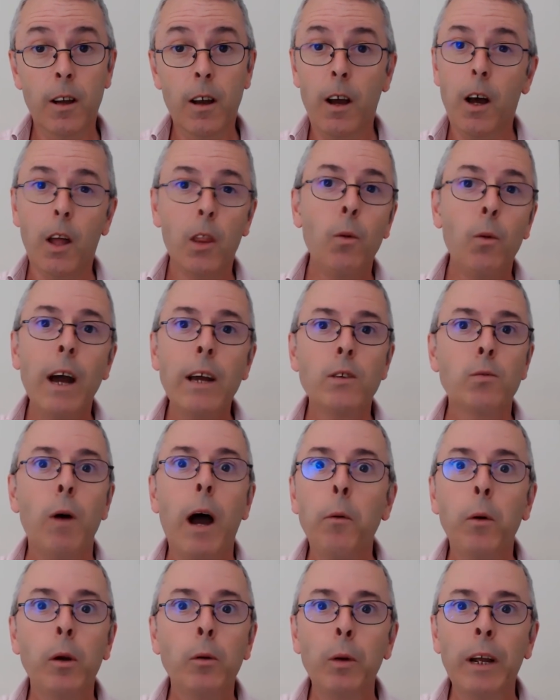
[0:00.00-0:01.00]
Otherwise,
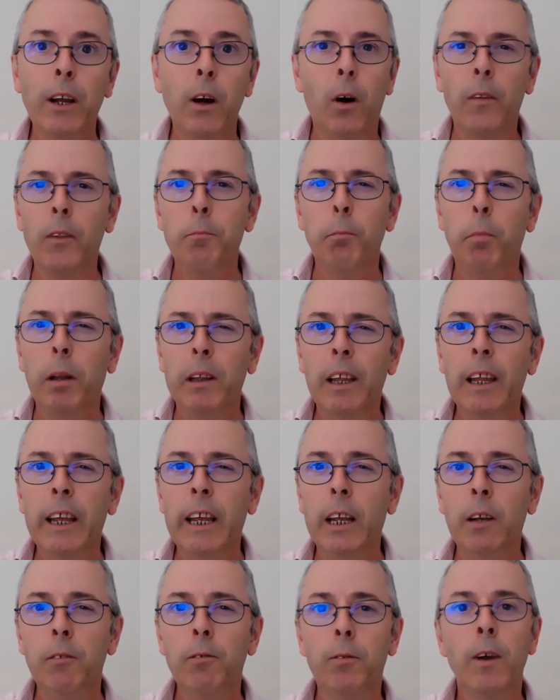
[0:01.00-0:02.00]
why would we call them
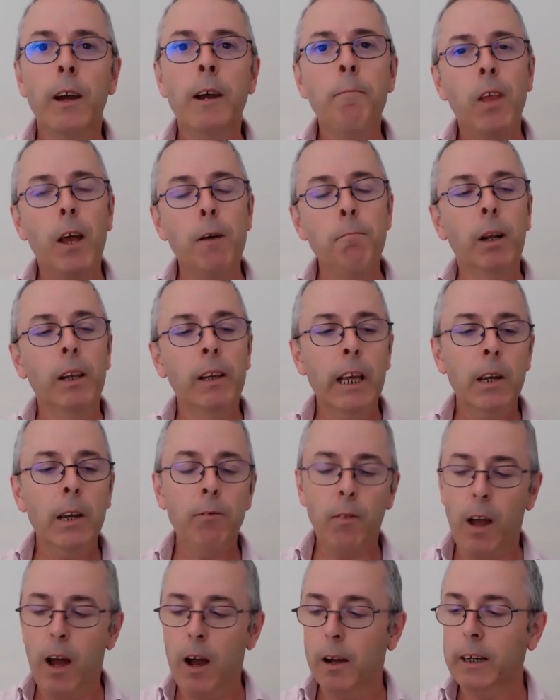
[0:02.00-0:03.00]
belief? A belief
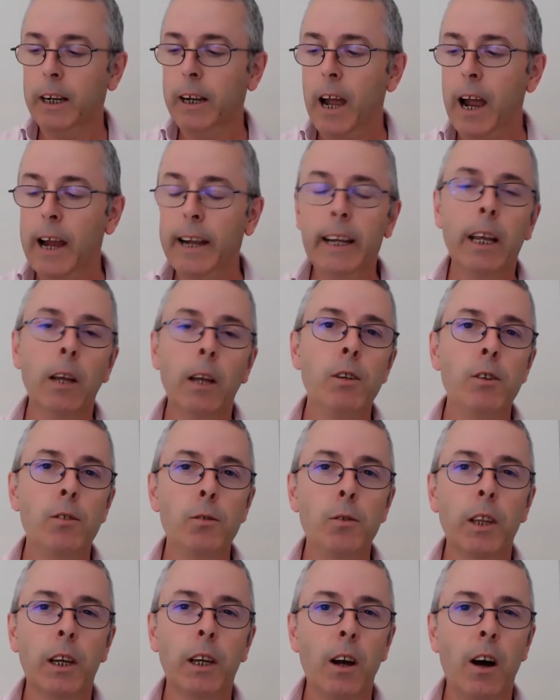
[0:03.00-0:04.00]
kind of gives
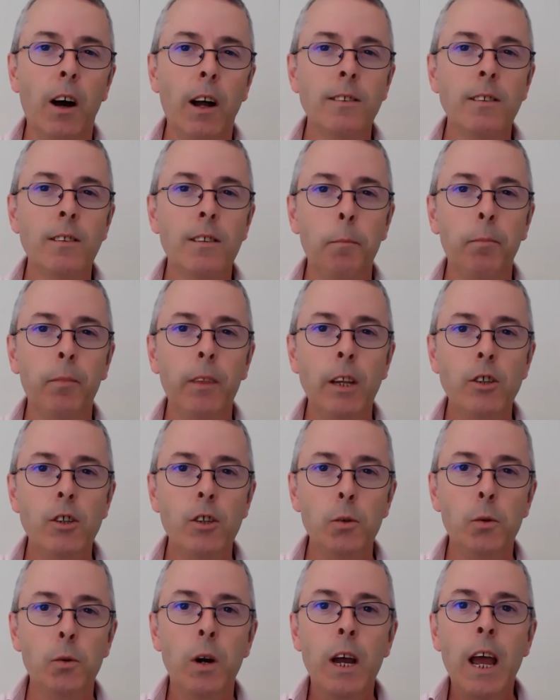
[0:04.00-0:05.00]
you the concept that
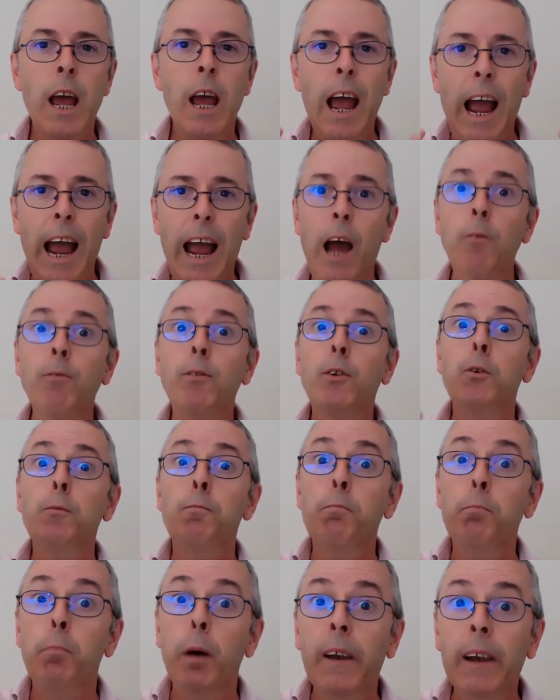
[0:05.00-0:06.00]
you have to
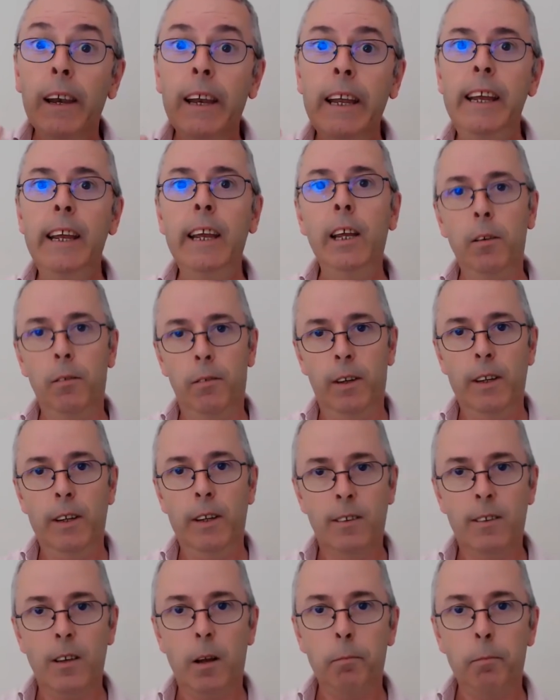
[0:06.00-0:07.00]
believe in
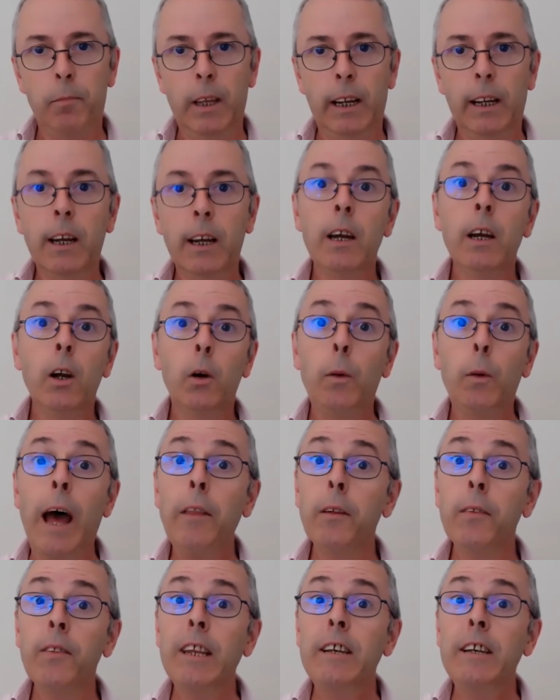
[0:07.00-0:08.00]
something
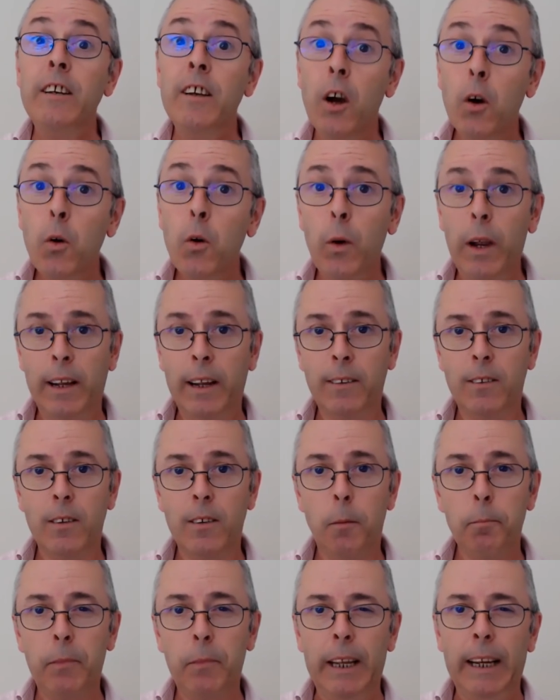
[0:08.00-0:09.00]
rather than knowing
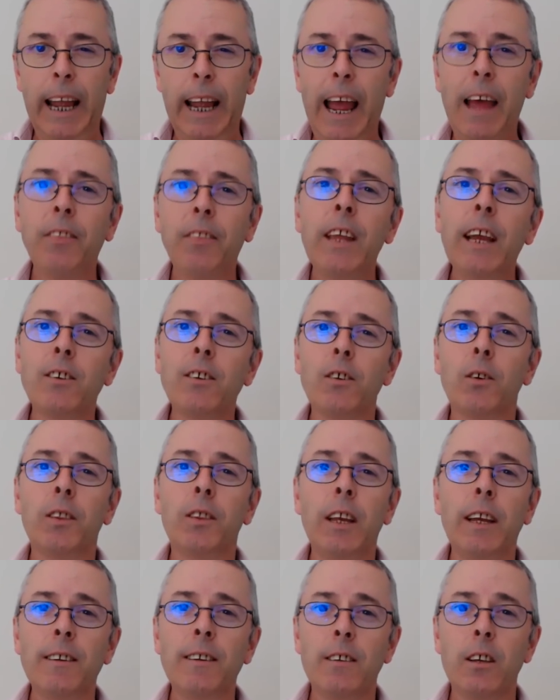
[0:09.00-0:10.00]
something. Ethics are
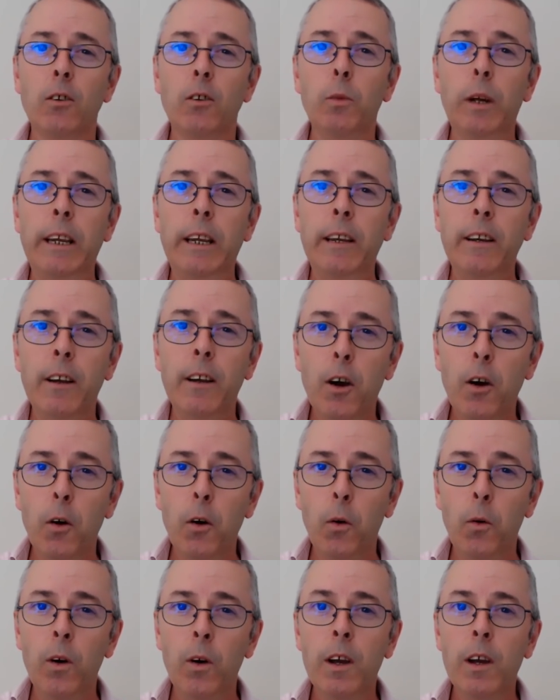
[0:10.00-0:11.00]
things that we know
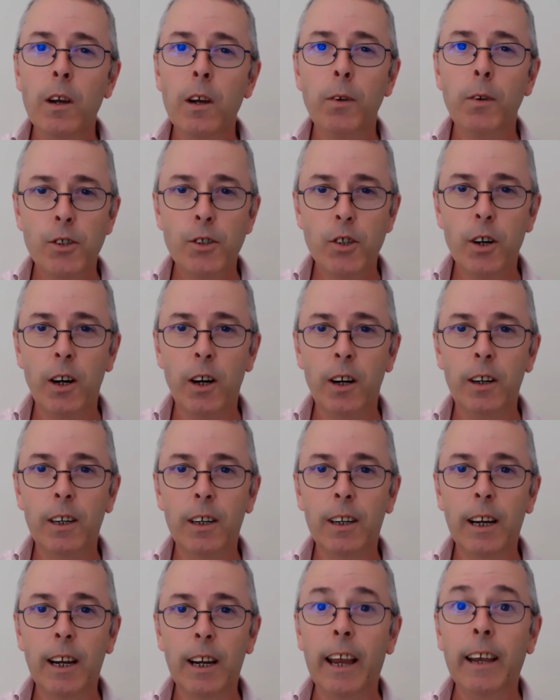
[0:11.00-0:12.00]
for sure
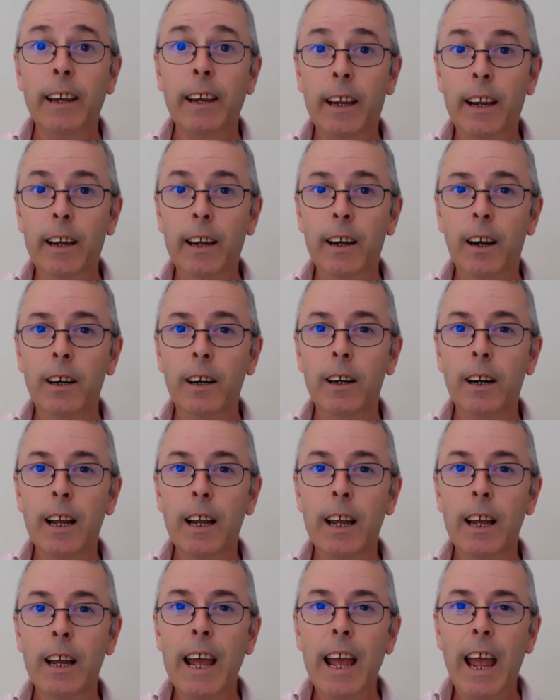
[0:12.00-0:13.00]
in here.
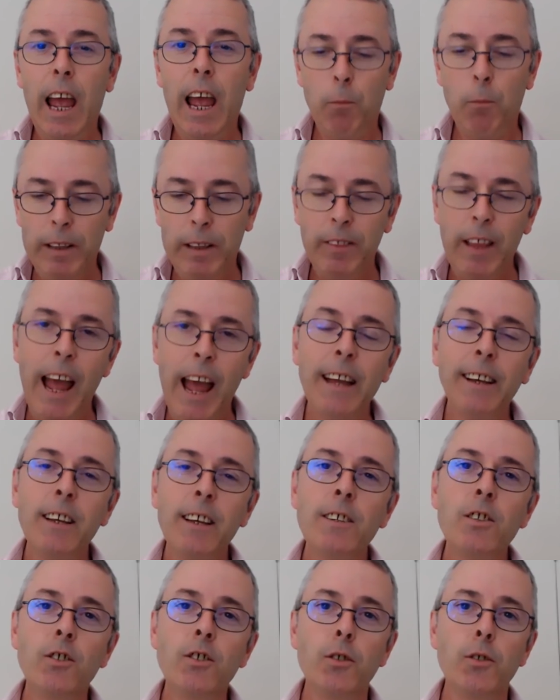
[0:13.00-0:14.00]
And when that
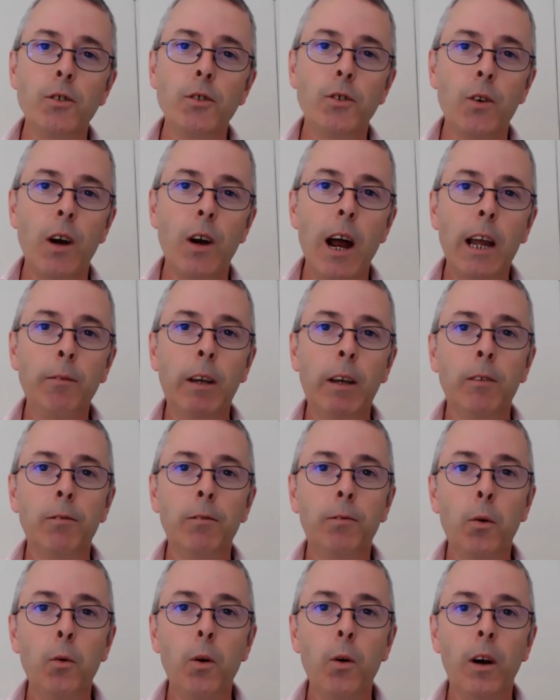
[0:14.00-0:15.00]
is your driving
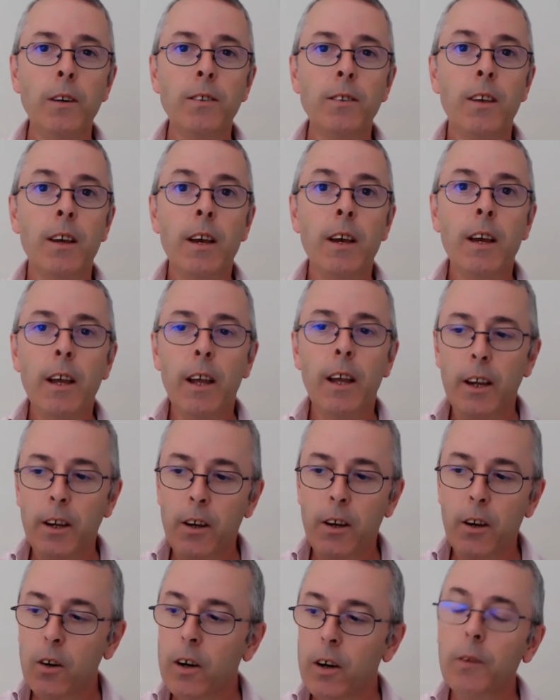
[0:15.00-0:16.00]
force,
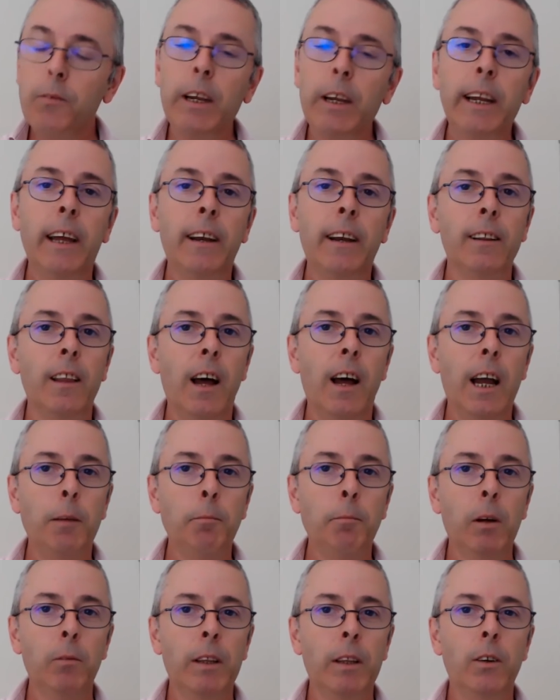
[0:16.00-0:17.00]
you're living in
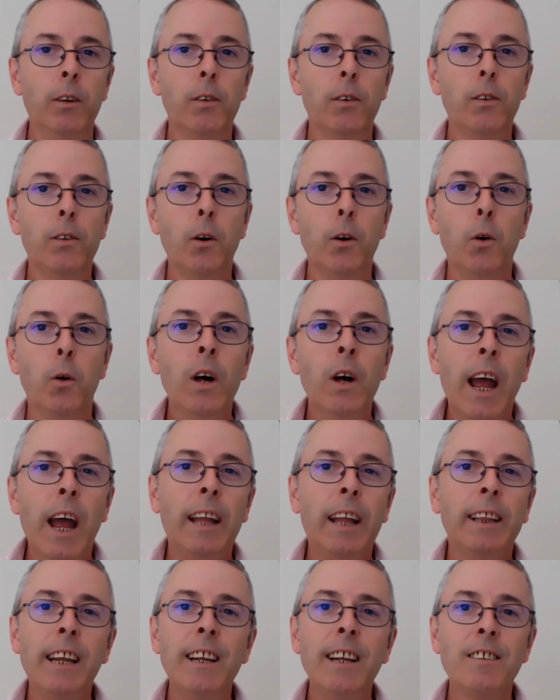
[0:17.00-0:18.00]
alignment with your soul.
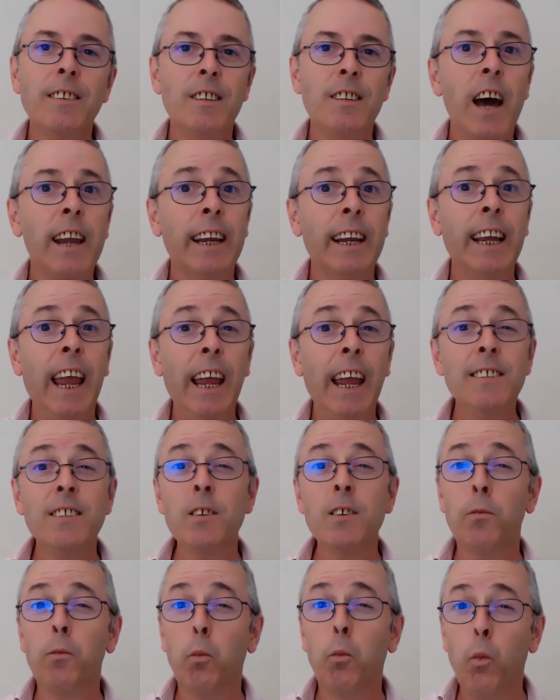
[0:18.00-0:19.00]
And then it's not a case
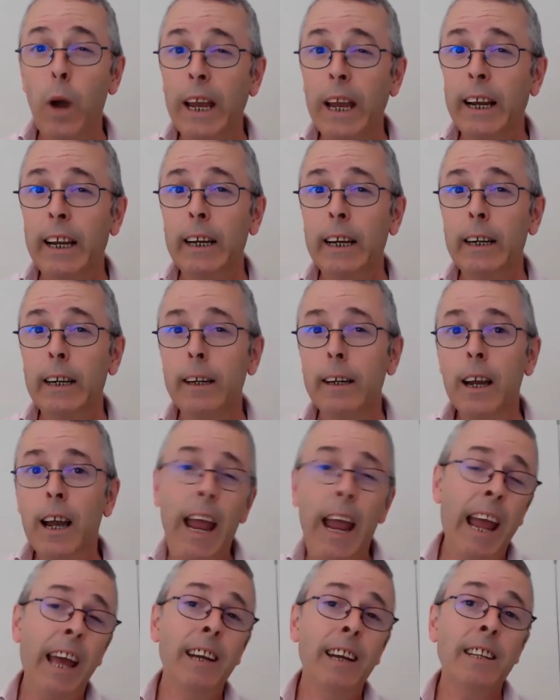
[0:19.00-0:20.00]
of winning,
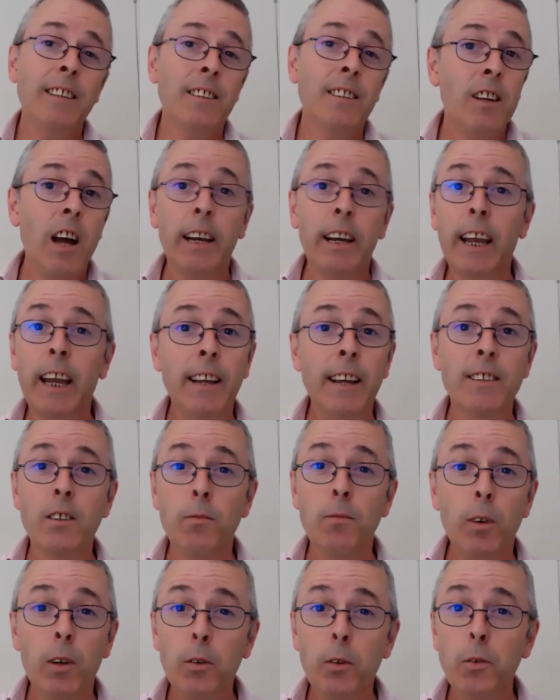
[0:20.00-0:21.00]
and it's not a case
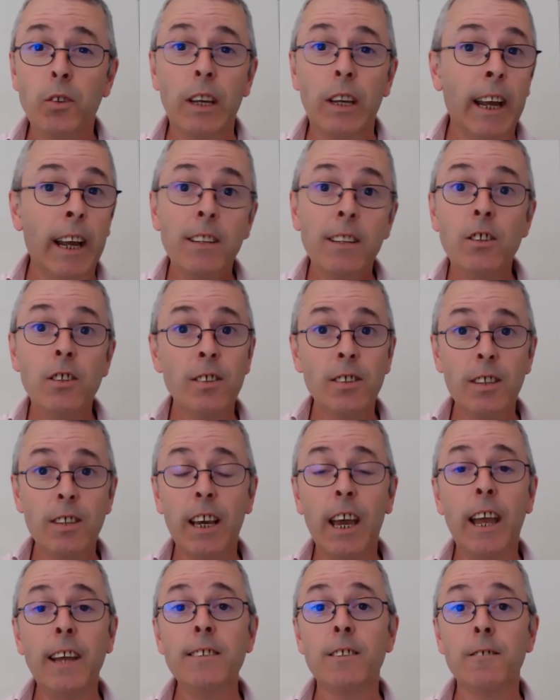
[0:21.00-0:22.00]
of losing. It's just a
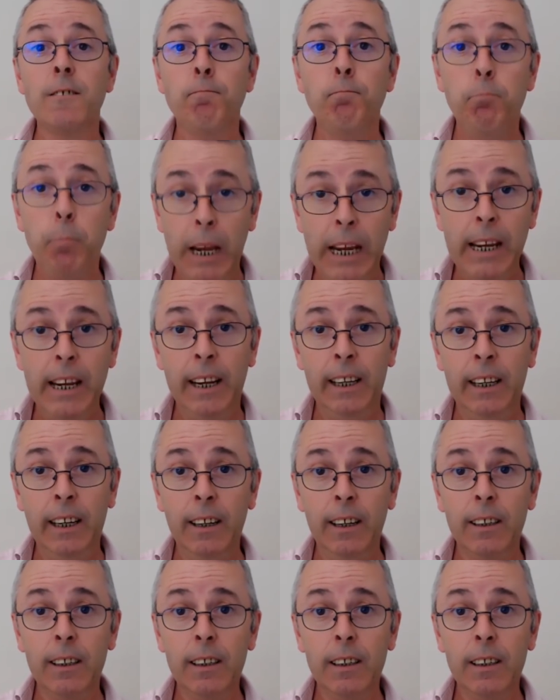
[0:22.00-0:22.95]
case of being.